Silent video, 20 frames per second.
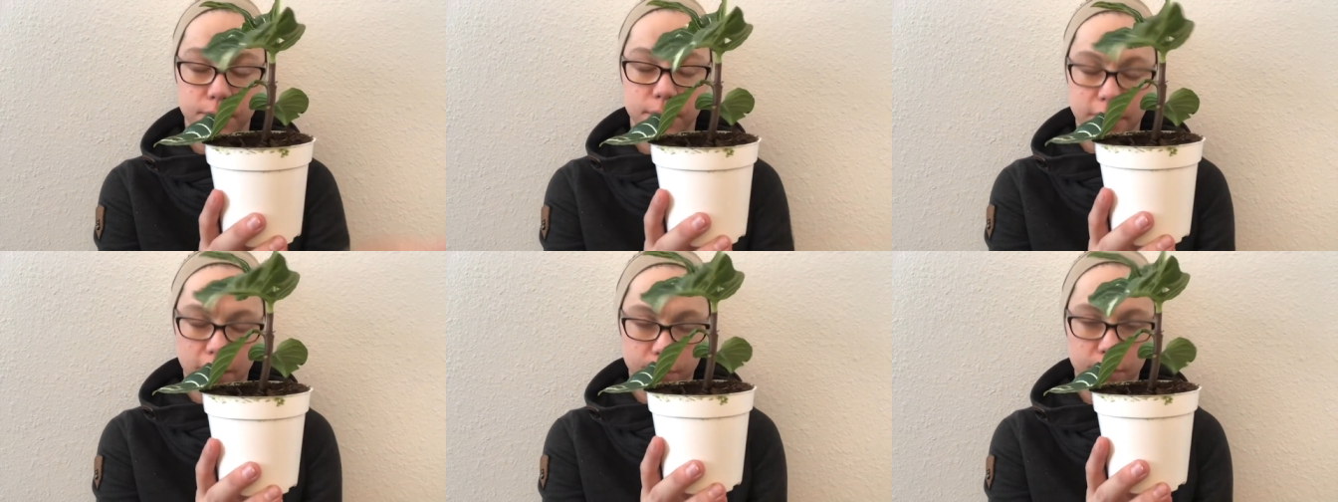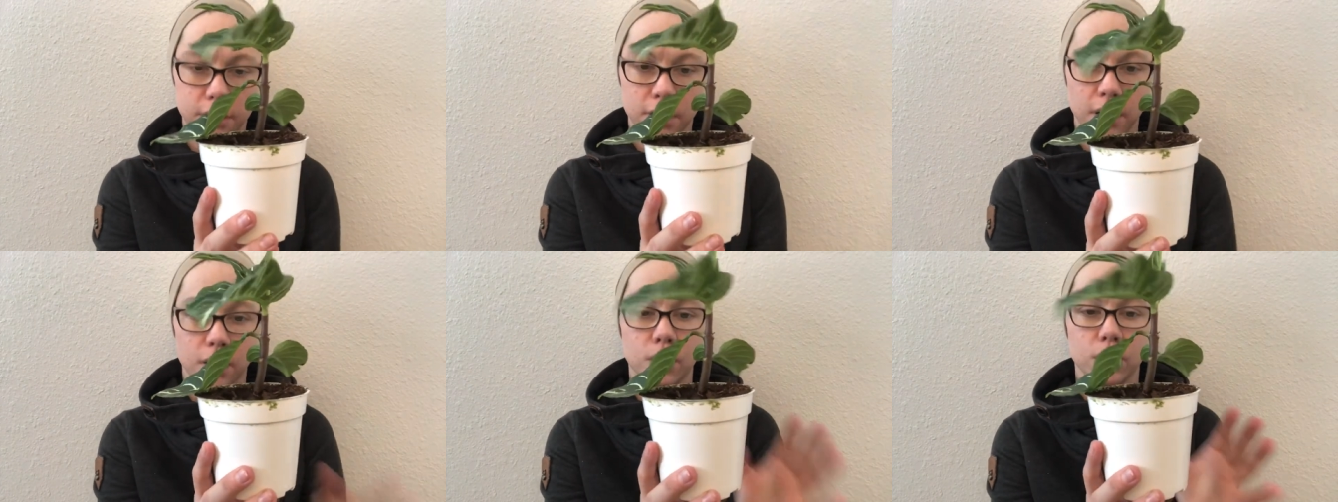
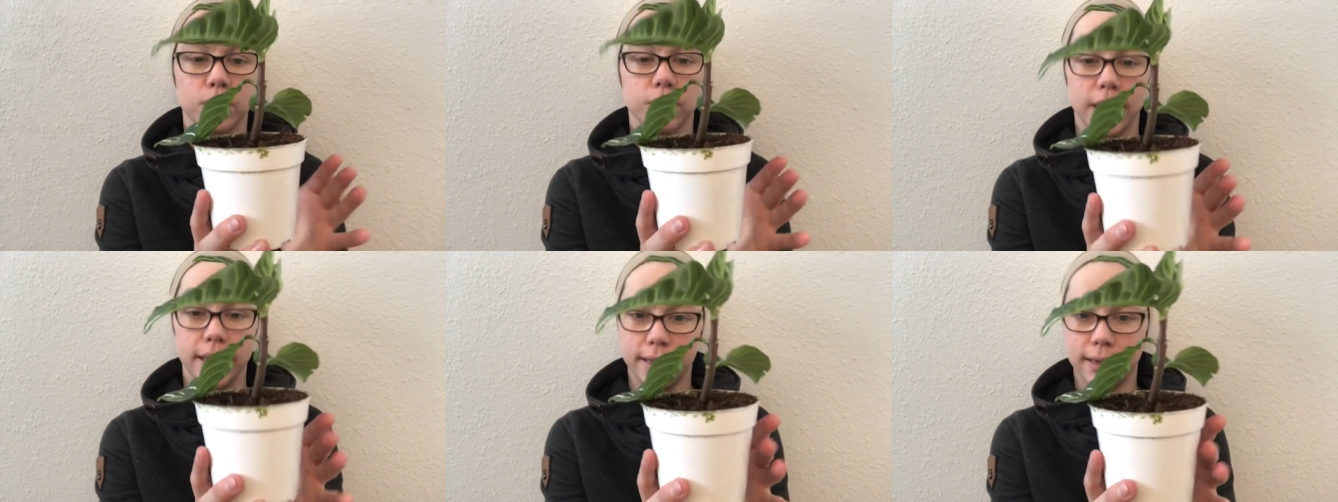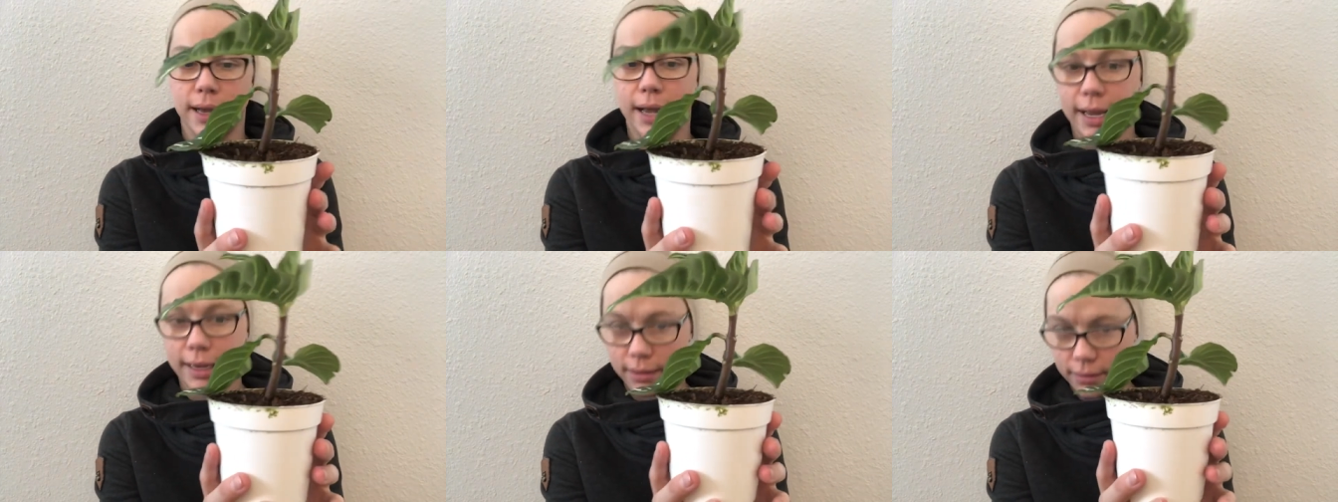down below
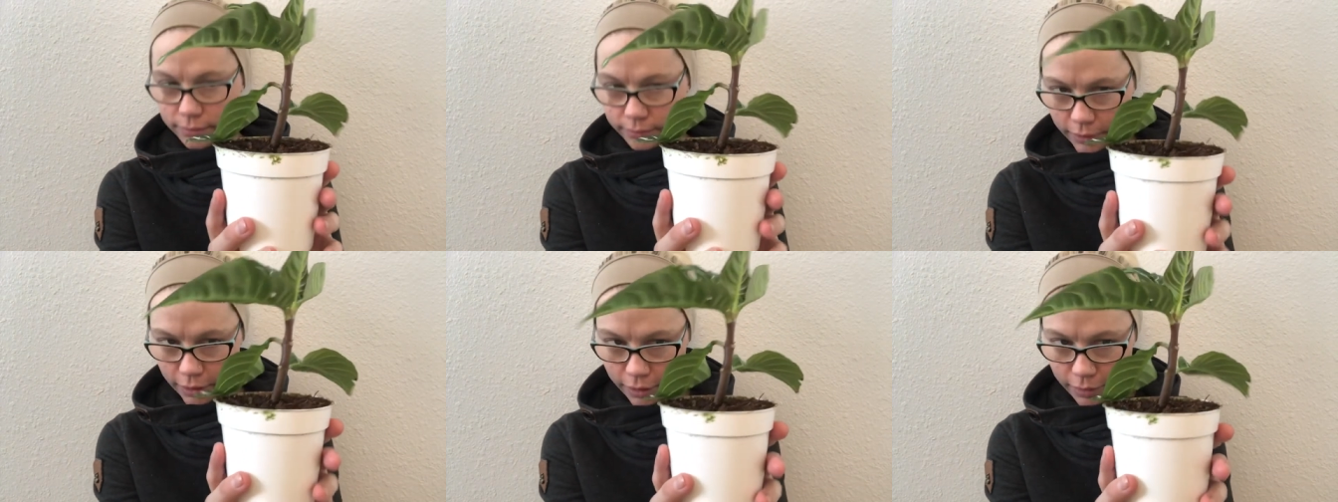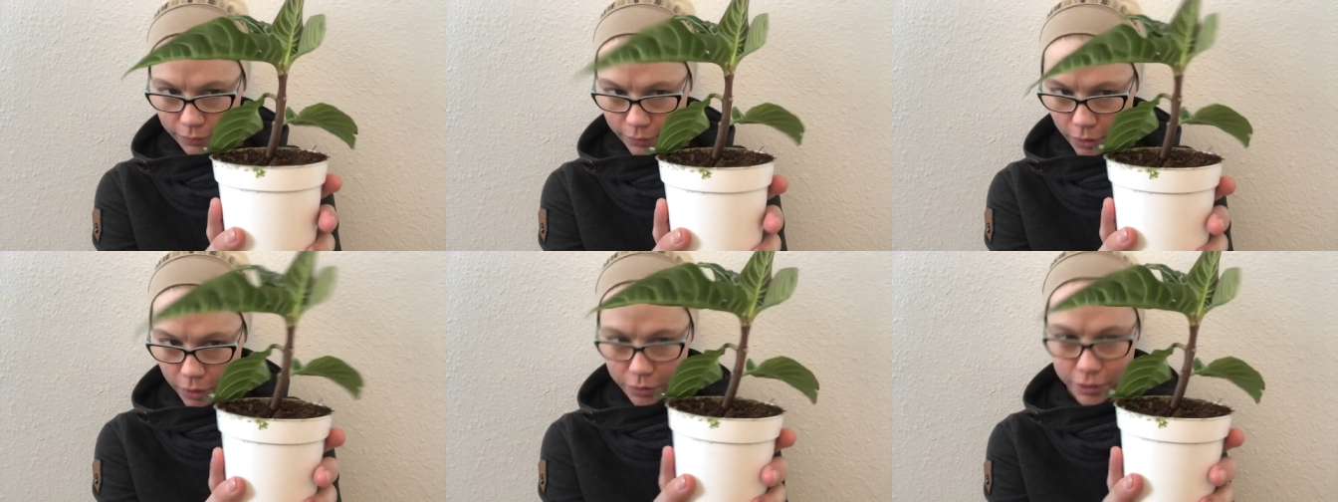like I
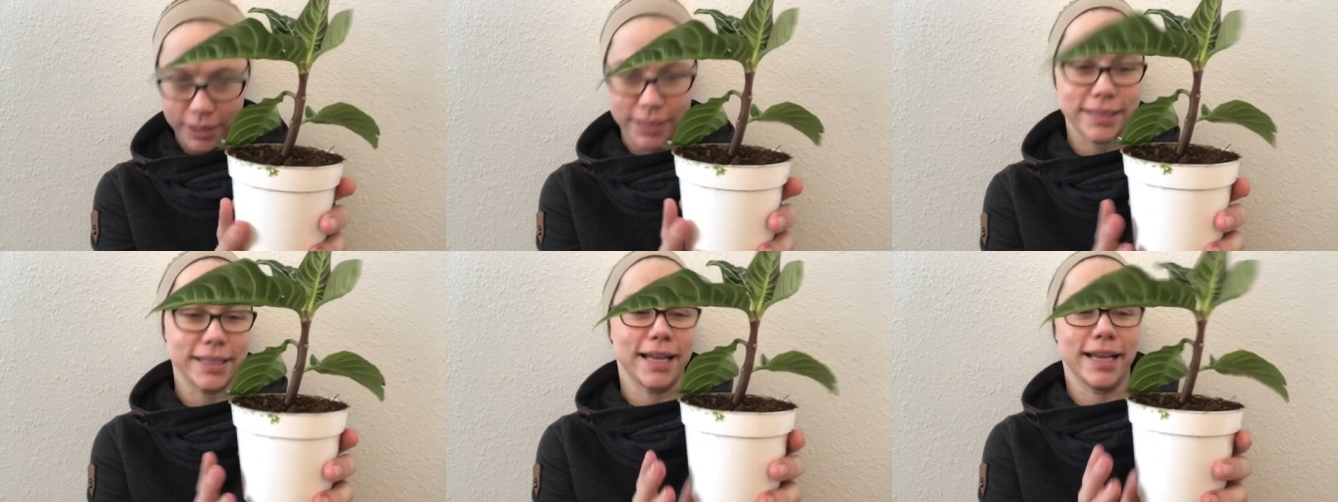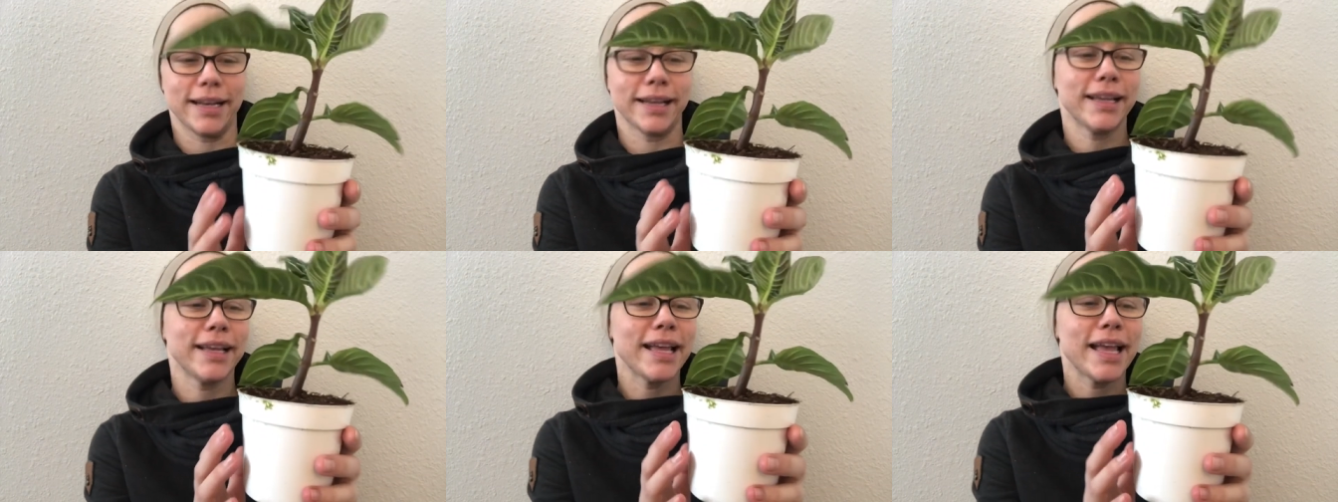already
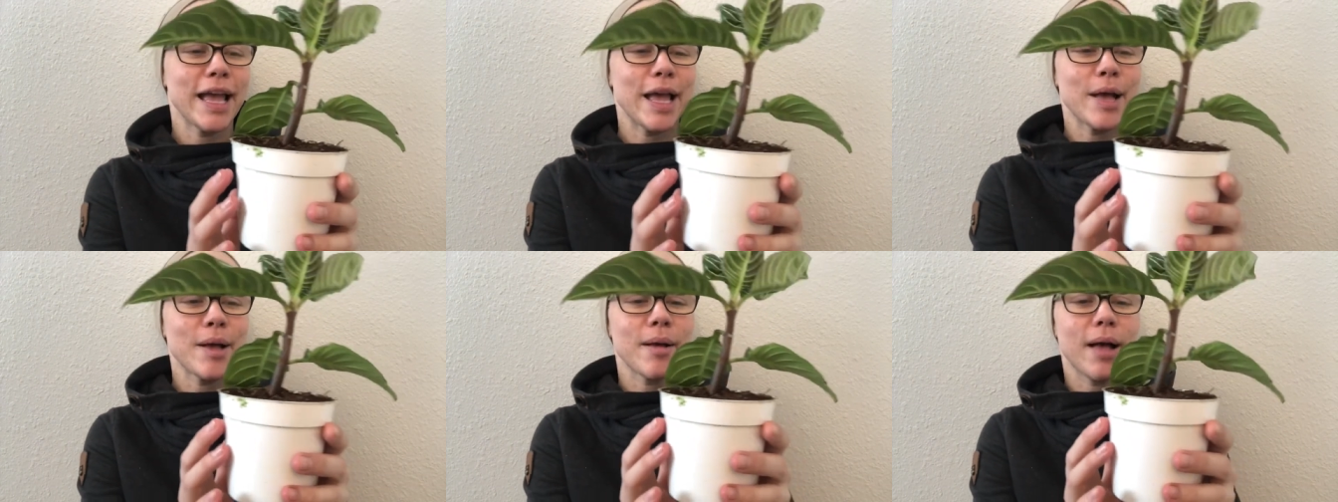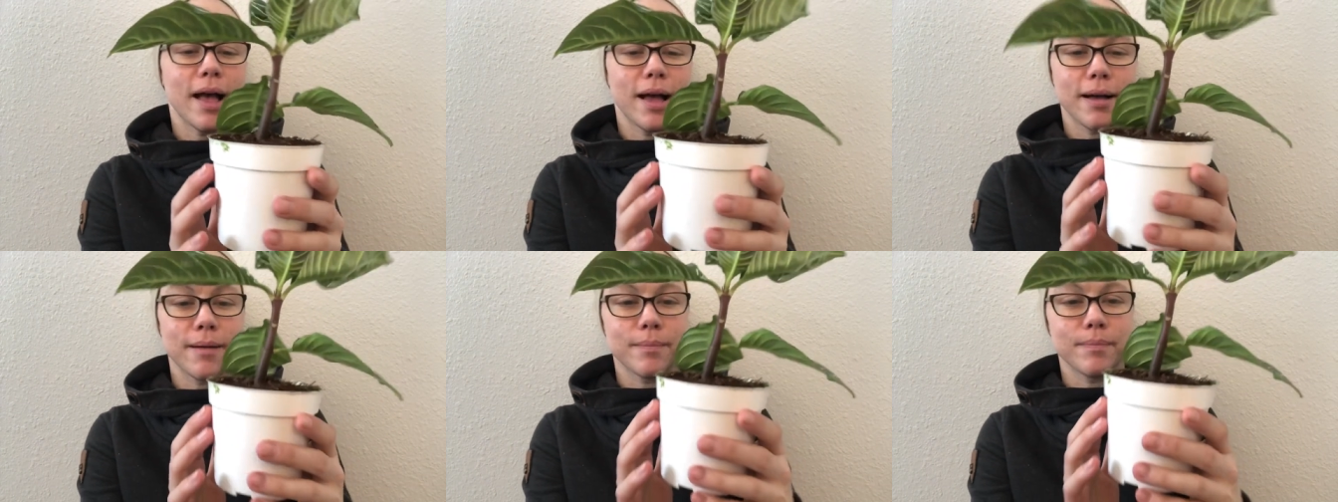said
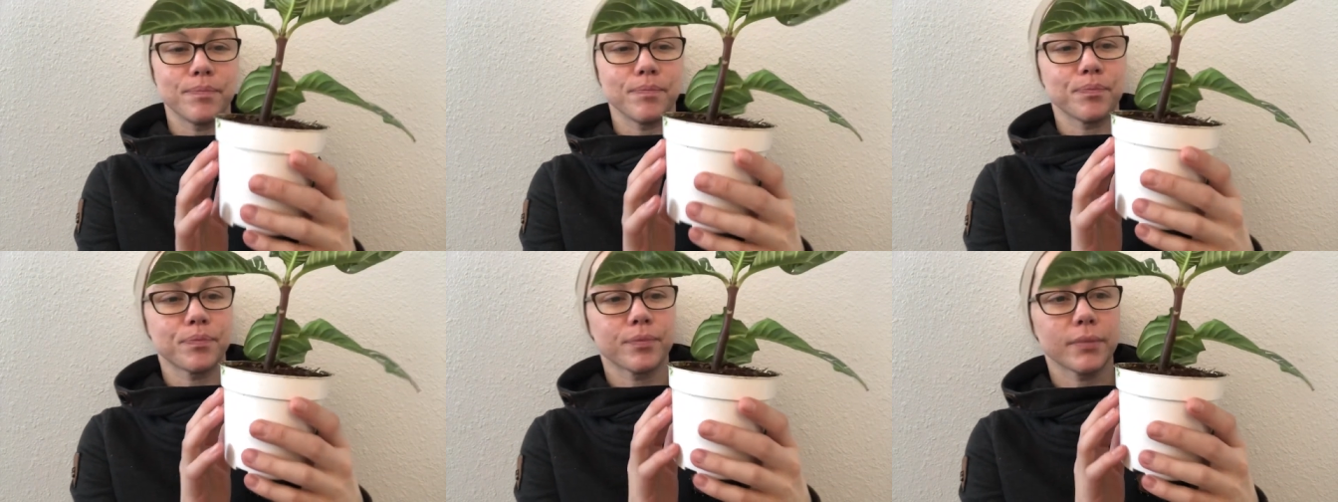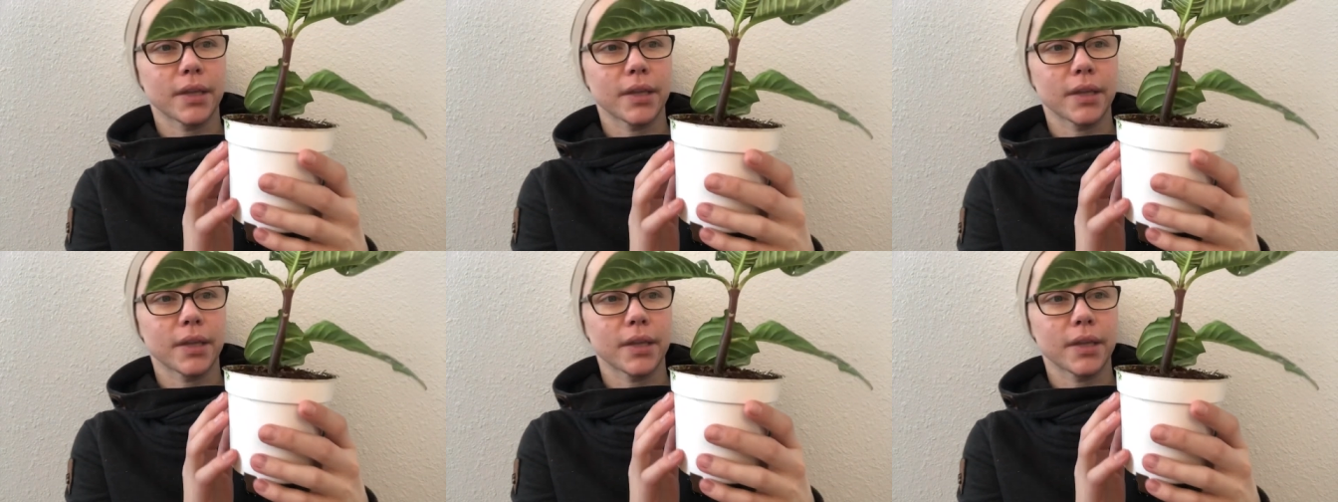um,